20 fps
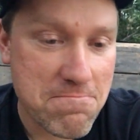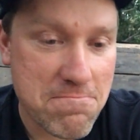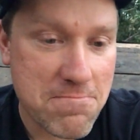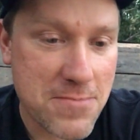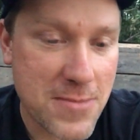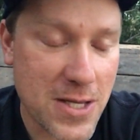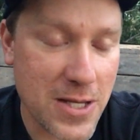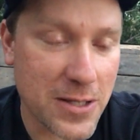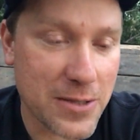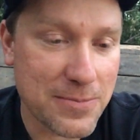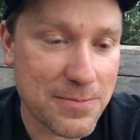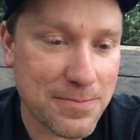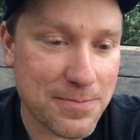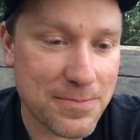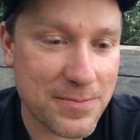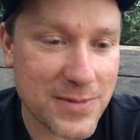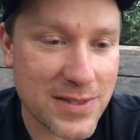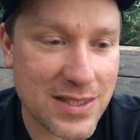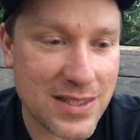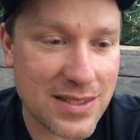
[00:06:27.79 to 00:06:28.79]
you know,
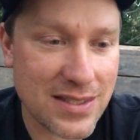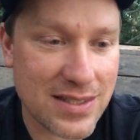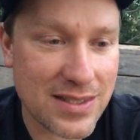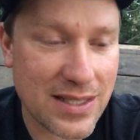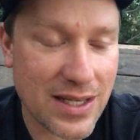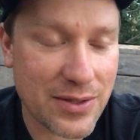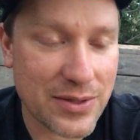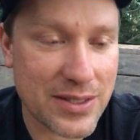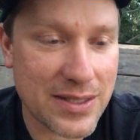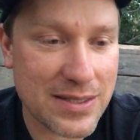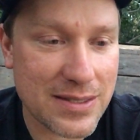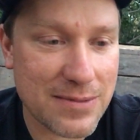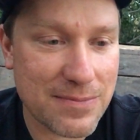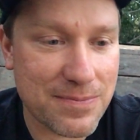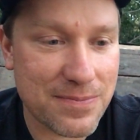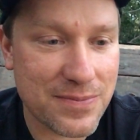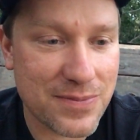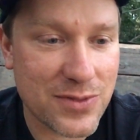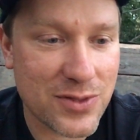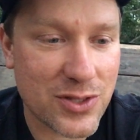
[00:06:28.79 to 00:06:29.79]
this is how it is.
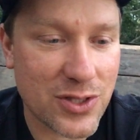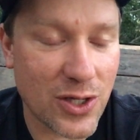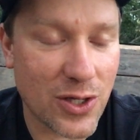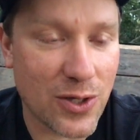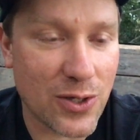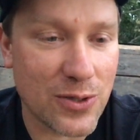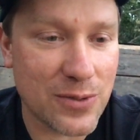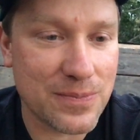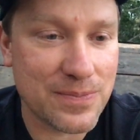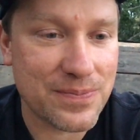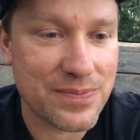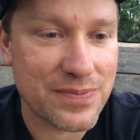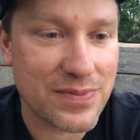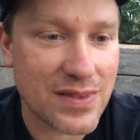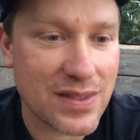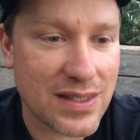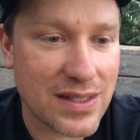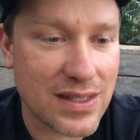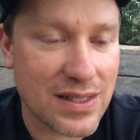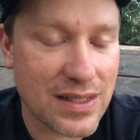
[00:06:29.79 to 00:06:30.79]
So
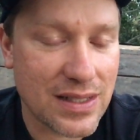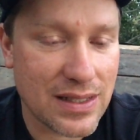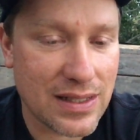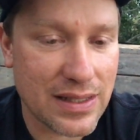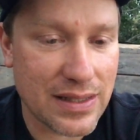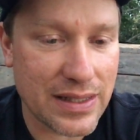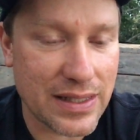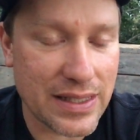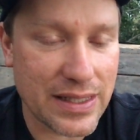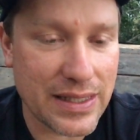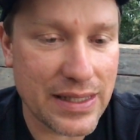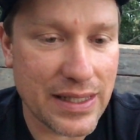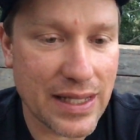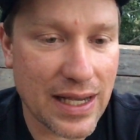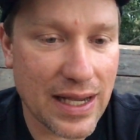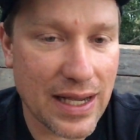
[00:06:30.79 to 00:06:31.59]
the